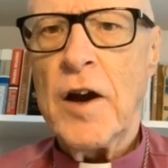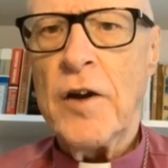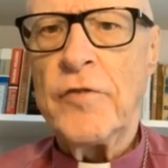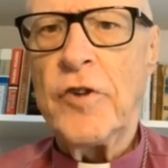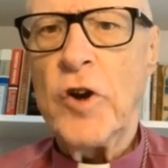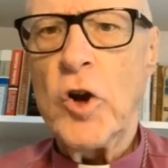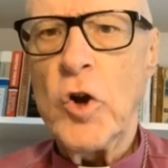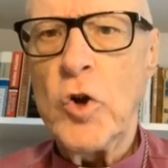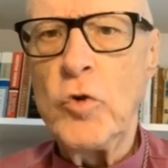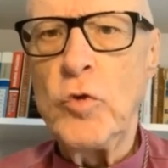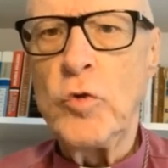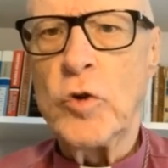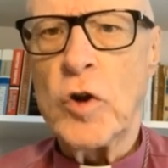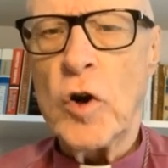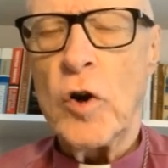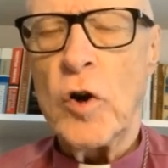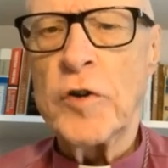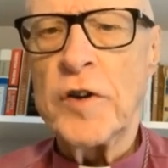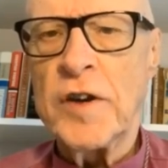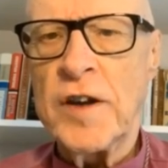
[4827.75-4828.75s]
of who
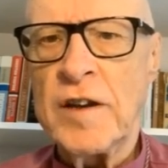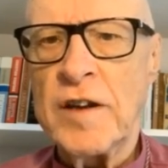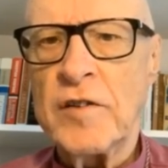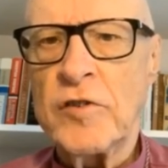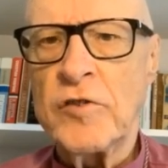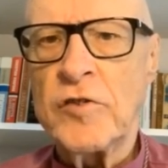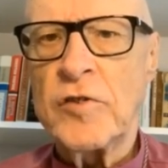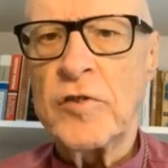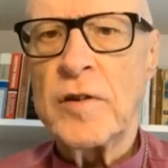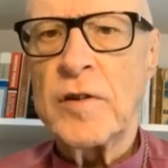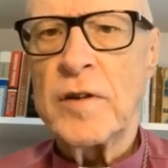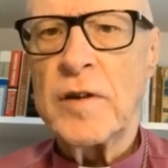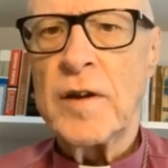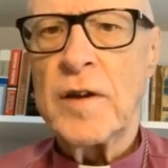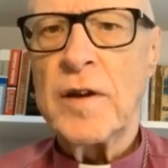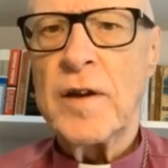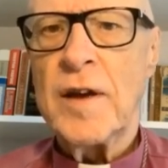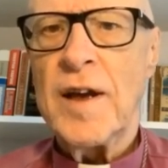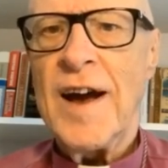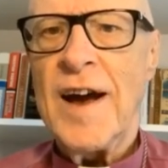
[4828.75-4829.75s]
God is
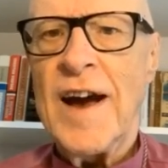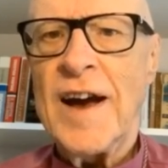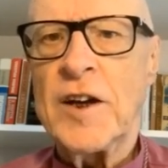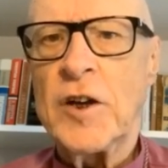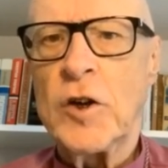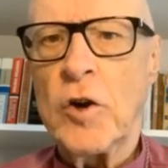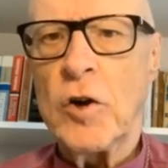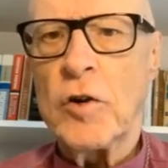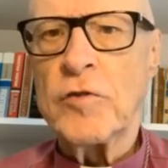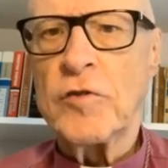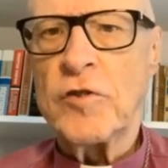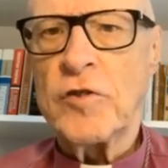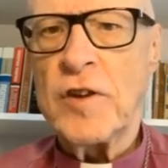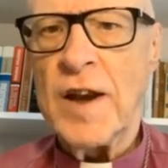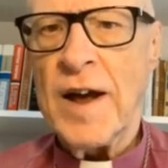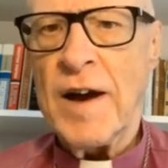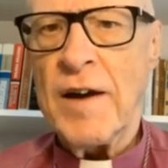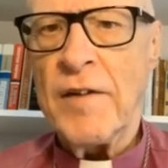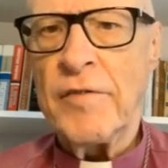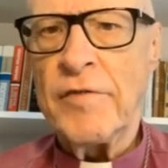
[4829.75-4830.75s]
and
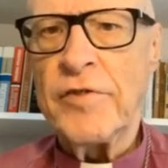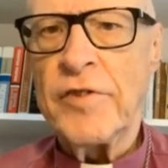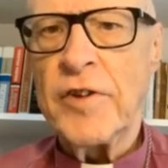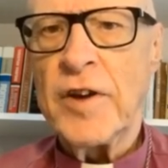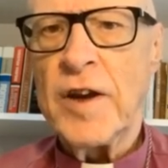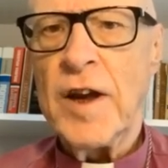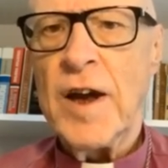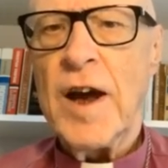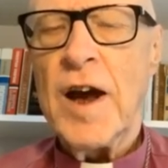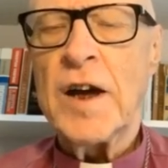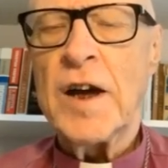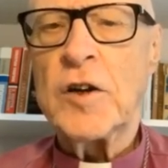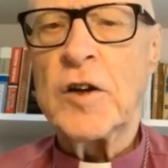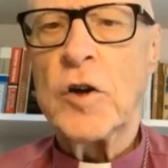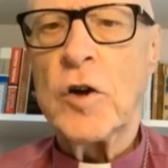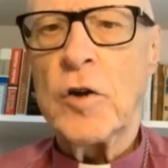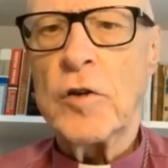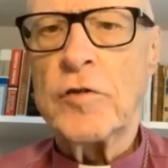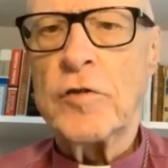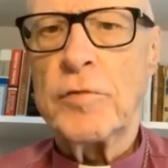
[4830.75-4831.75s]
God's love
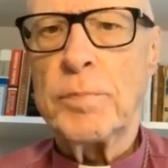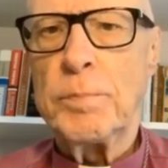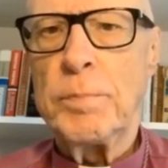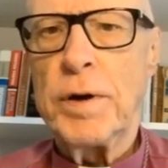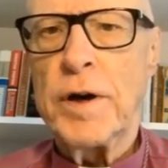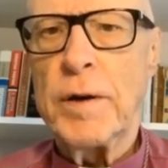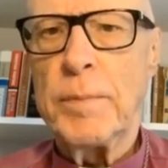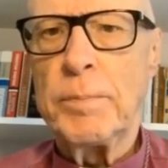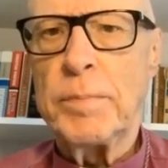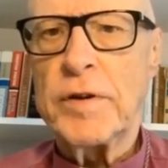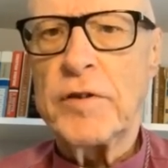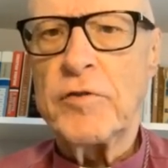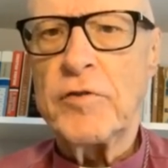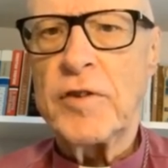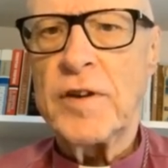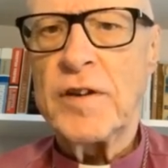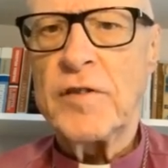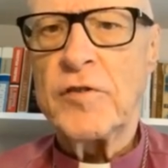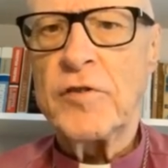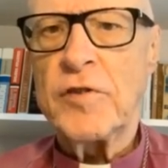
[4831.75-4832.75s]
and God's
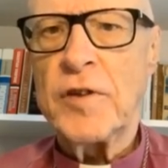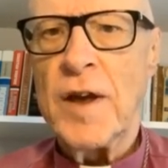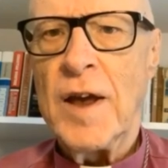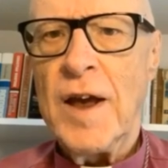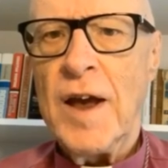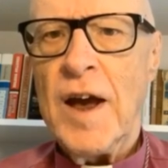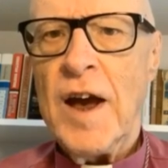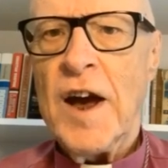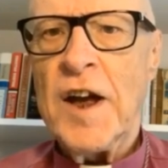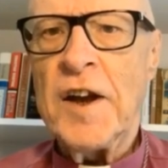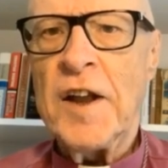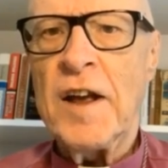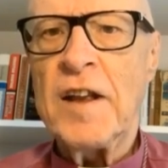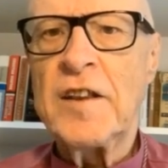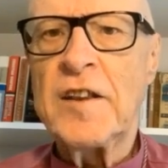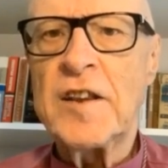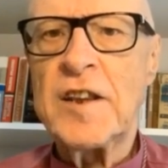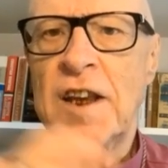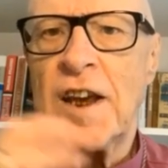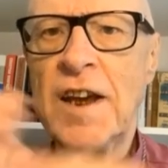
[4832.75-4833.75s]
purposes. And
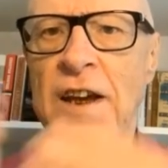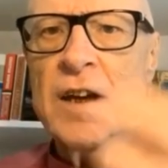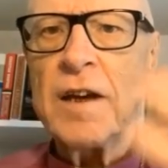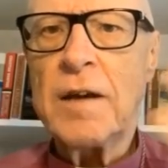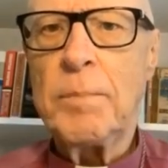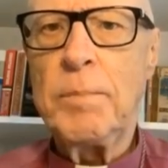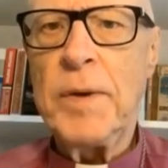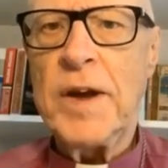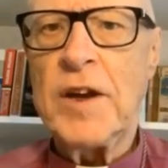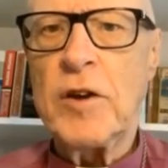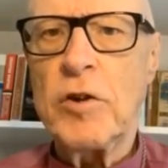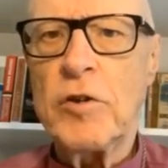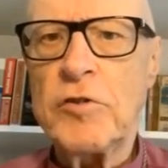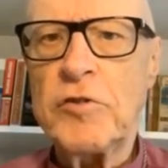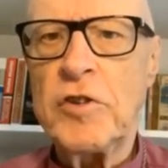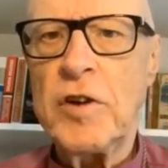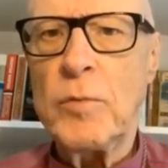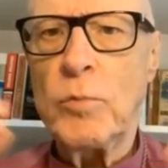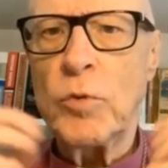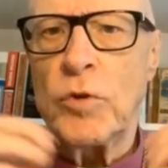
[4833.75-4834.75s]
I think
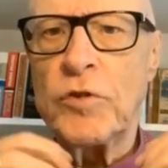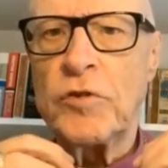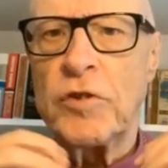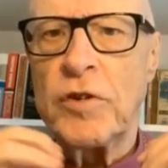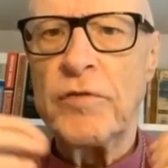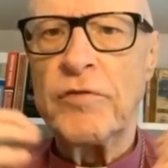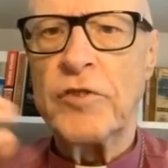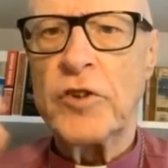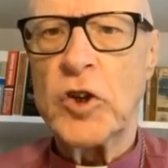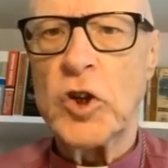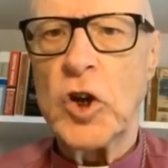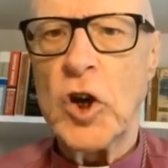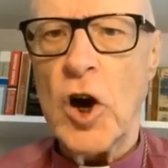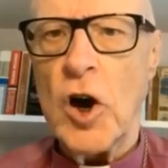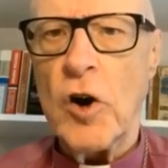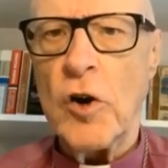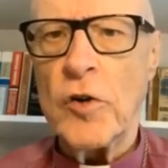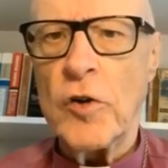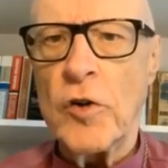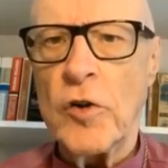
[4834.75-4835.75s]
because it was of
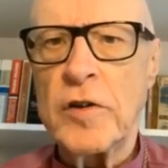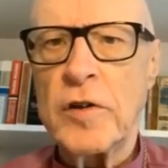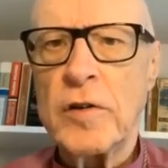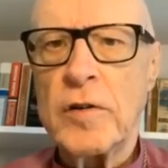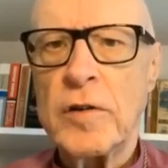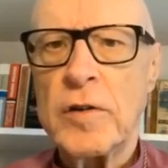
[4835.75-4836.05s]
God,